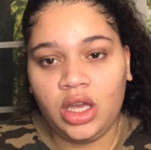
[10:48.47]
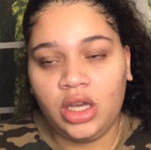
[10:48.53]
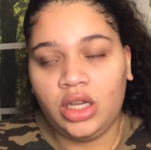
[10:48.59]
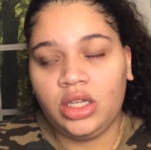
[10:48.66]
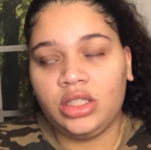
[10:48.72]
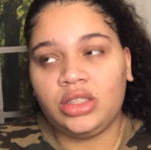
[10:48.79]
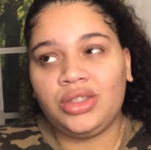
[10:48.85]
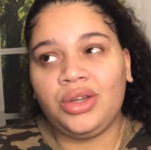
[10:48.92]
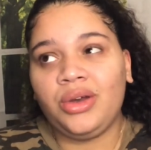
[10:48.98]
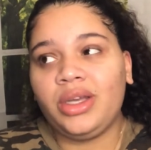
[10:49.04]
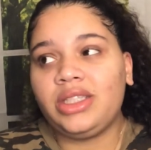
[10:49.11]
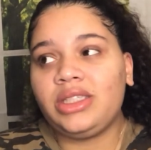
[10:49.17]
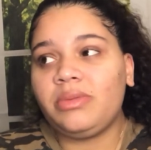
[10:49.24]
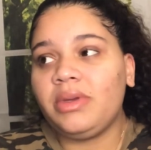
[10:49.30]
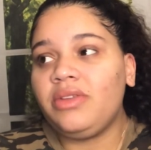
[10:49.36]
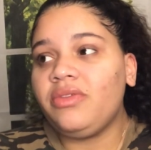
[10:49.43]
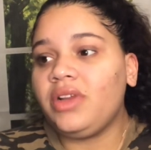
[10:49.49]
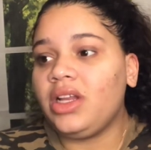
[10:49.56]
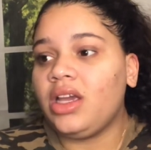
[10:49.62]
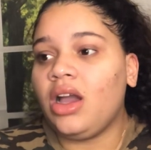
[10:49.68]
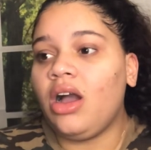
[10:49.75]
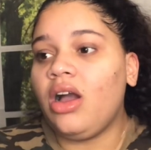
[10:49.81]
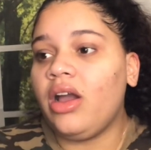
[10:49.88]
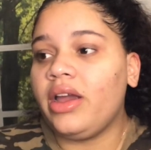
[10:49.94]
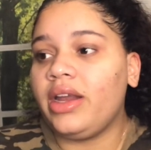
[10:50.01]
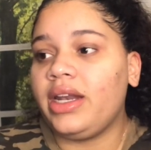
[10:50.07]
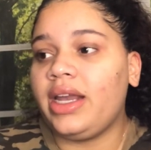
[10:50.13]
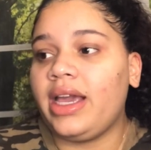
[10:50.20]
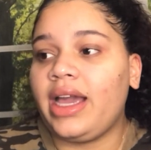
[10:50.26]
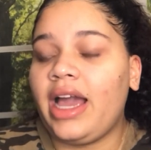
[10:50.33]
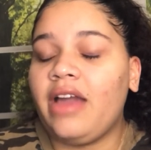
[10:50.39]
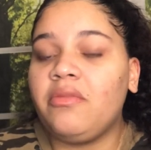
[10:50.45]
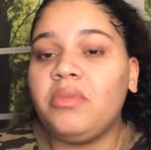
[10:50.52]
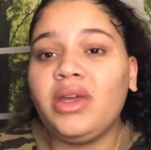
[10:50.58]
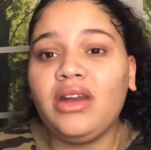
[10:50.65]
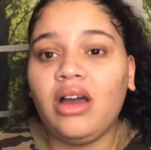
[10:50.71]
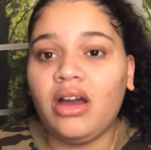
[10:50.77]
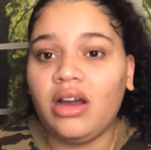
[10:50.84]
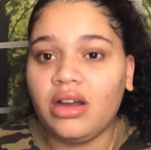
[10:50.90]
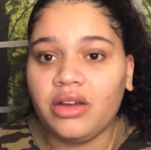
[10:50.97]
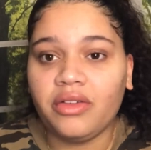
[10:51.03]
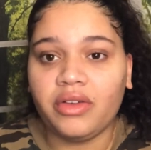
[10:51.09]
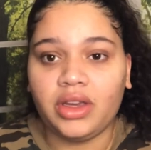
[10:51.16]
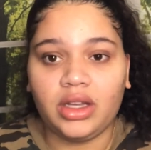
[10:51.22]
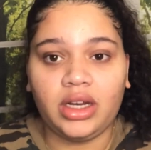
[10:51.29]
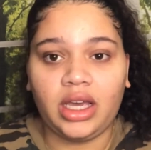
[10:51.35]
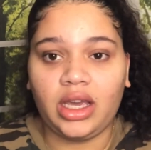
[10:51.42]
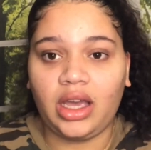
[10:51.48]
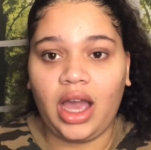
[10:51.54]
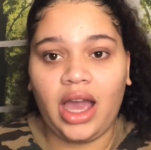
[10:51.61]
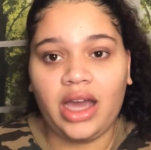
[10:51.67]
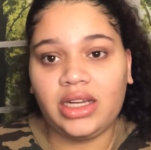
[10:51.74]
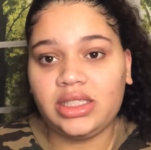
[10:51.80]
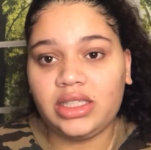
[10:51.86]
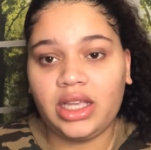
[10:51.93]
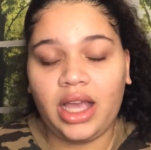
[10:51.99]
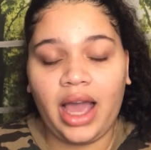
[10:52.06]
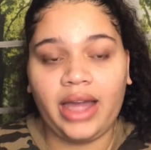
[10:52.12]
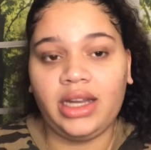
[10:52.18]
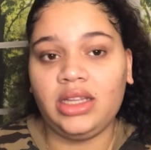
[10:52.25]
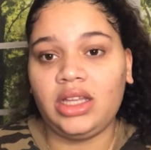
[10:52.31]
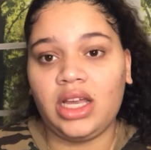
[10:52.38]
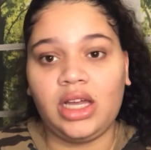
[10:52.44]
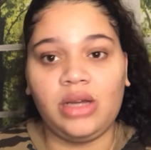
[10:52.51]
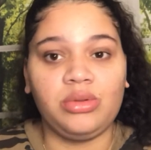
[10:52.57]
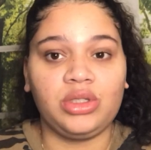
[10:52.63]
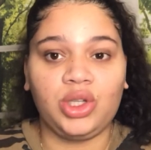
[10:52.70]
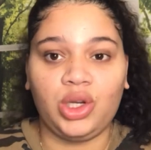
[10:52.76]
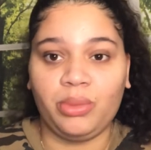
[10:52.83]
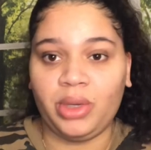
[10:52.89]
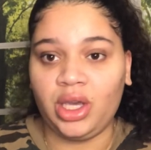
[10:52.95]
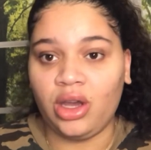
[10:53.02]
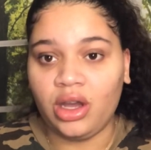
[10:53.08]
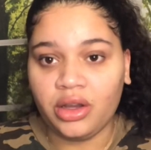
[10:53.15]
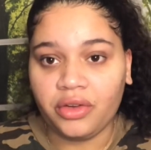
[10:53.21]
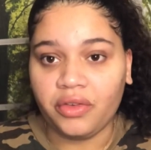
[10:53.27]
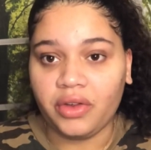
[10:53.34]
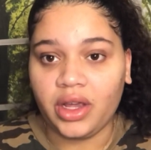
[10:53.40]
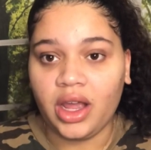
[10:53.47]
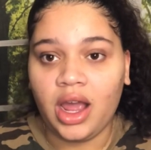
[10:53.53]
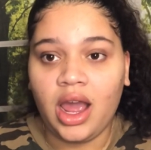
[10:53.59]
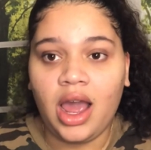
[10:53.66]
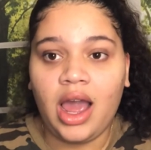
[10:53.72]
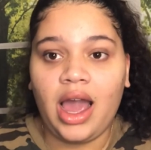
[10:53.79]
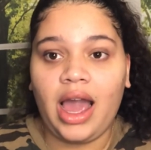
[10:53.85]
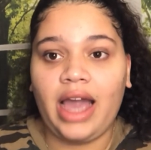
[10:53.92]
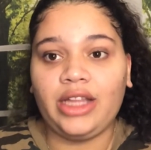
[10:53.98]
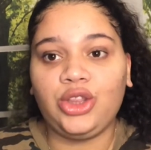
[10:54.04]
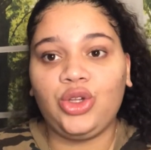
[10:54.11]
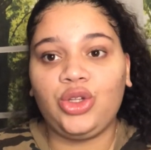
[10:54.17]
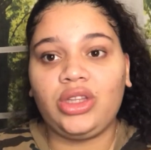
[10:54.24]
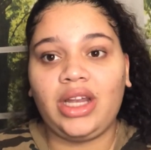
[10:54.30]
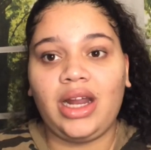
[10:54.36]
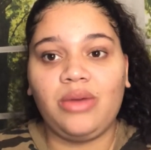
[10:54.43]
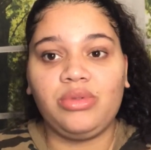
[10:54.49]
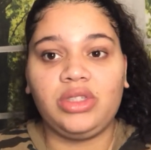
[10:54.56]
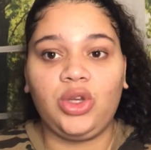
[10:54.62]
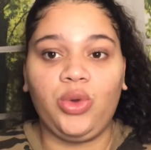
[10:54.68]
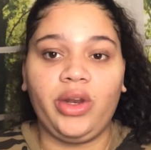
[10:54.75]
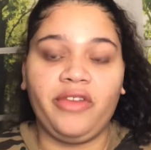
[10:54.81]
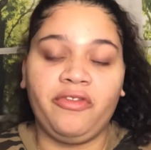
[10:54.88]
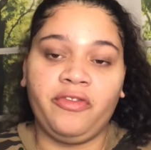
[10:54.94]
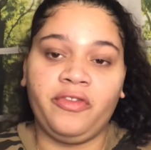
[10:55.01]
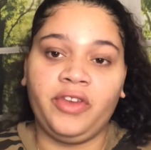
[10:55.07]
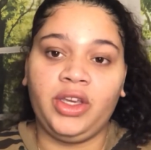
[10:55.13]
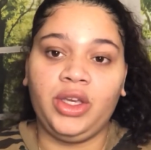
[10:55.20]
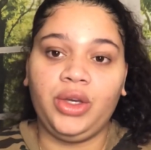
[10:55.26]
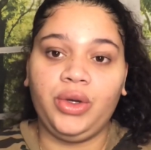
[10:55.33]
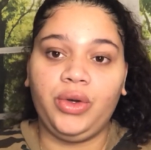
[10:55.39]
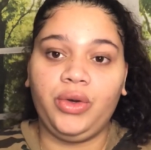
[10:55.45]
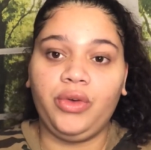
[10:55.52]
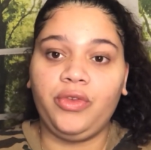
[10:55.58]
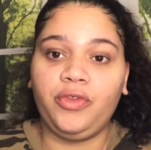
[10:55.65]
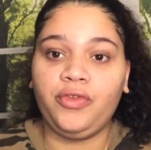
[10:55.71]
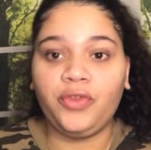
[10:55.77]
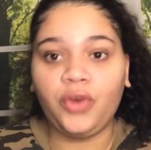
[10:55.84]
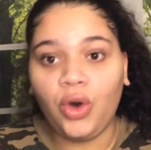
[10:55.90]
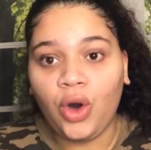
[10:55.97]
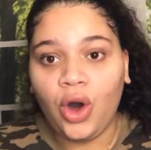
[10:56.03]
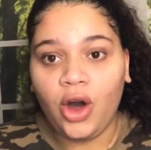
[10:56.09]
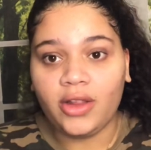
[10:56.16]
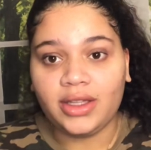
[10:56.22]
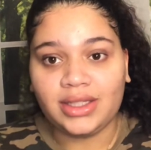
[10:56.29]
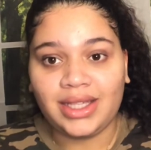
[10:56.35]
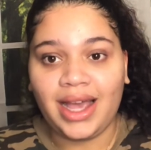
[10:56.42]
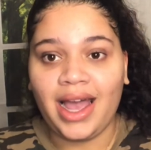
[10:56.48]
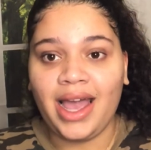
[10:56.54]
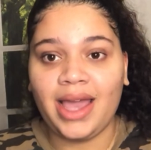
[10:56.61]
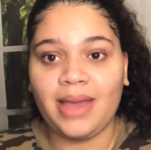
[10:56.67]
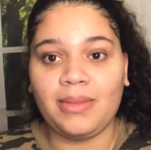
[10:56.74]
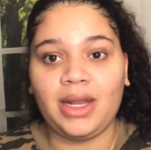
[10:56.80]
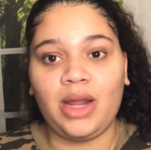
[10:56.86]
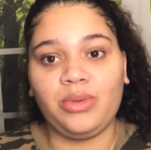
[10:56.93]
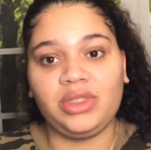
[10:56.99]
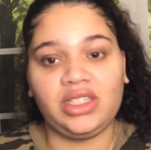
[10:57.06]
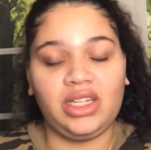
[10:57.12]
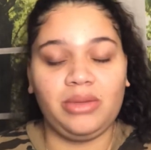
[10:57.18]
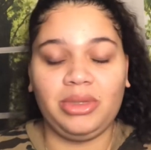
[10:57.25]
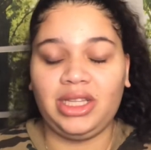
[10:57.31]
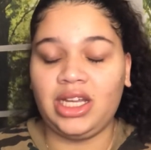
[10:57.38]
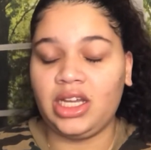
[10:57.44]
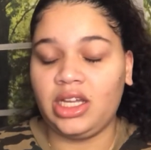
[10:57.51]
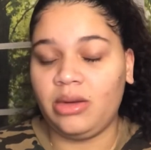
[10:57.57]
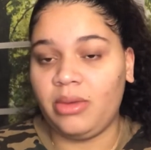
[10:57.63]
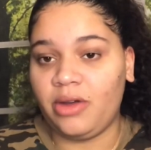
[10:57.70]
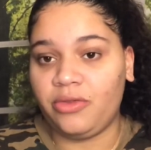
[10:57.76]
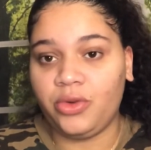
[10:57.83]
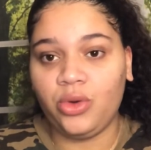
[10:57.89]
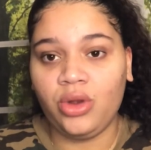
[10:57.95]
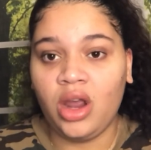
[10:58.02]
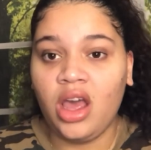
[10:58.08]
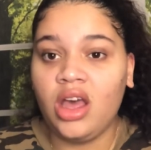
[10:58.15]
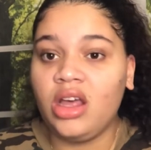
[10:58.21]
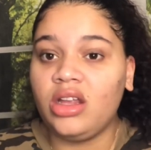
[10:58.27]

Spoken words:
So it's been really hard. Like, I've been hungry. Like, honestly, I didn't think I was gonna be hungry. I thought that I was gonna feel full all the time and I wasn't gonna be thinking about food.